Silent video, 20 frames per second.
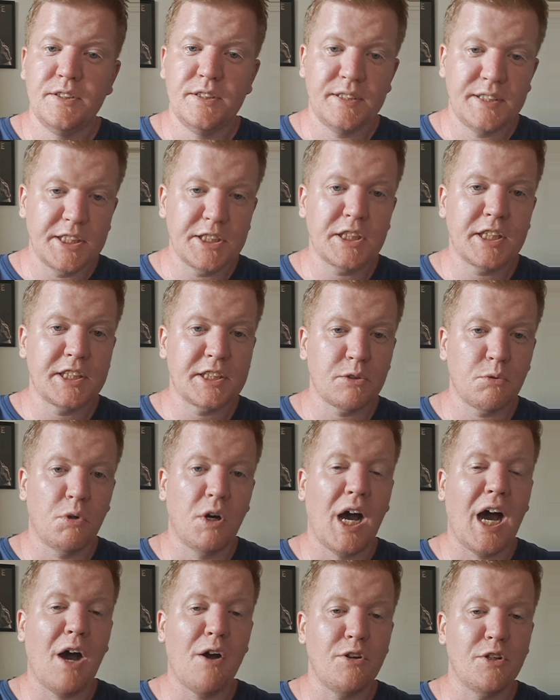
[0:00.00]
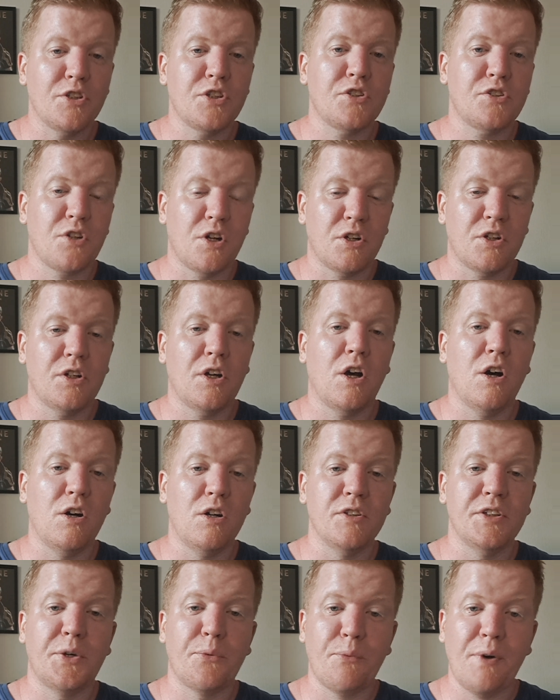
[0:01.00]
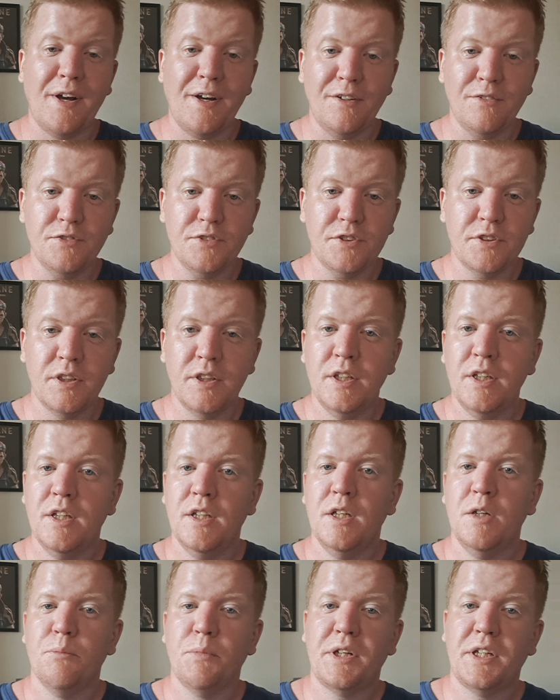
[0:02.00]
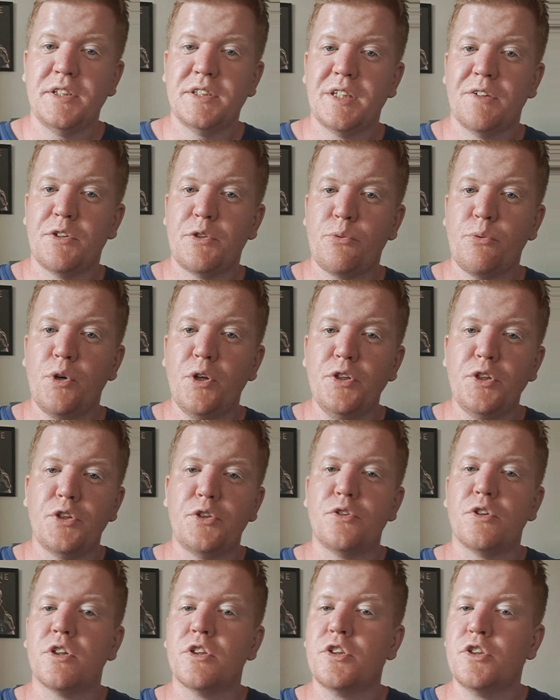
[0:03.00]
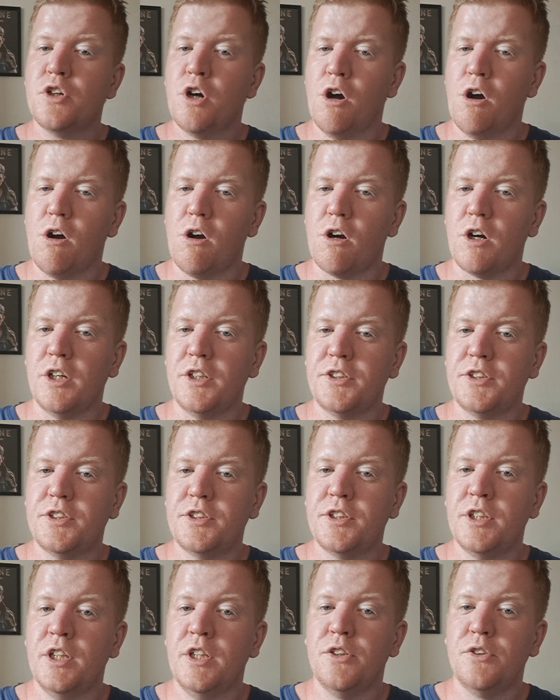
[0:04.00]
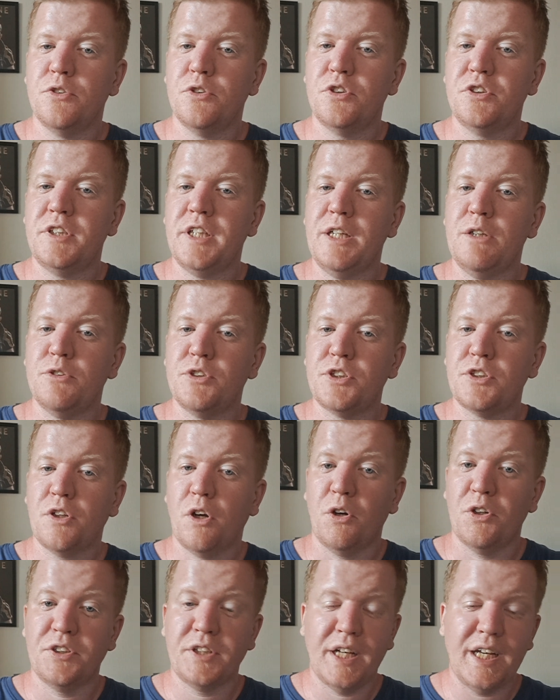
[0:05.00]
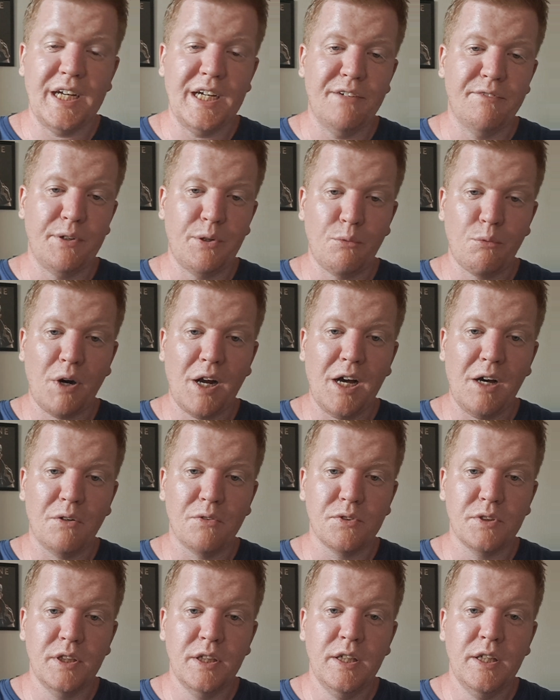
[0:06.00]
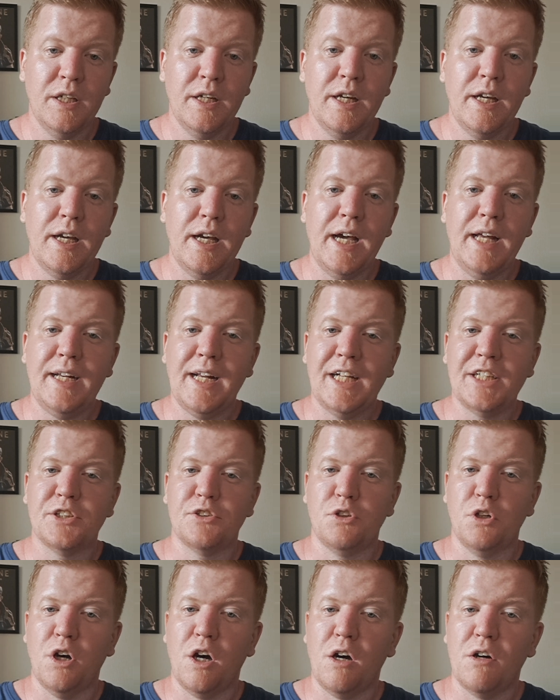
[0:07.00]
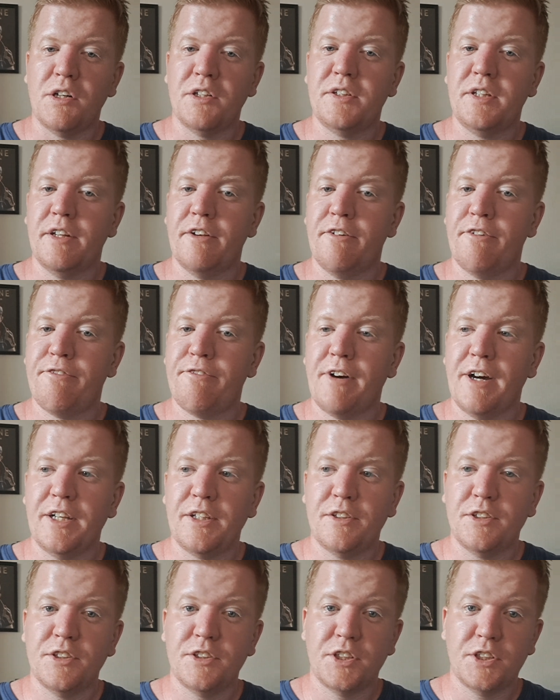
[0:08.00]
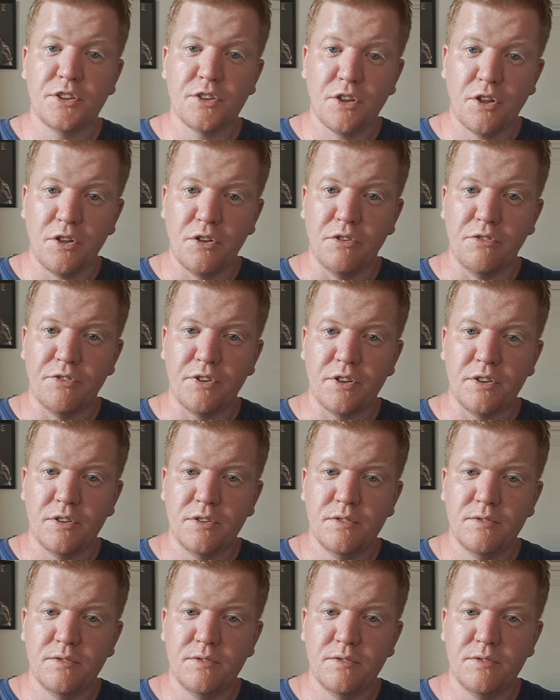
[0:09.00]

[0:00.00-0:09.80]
This is how you start all the rounds, but in Savage World you draw cards to see who starts every round, and that goes on until the fight is over.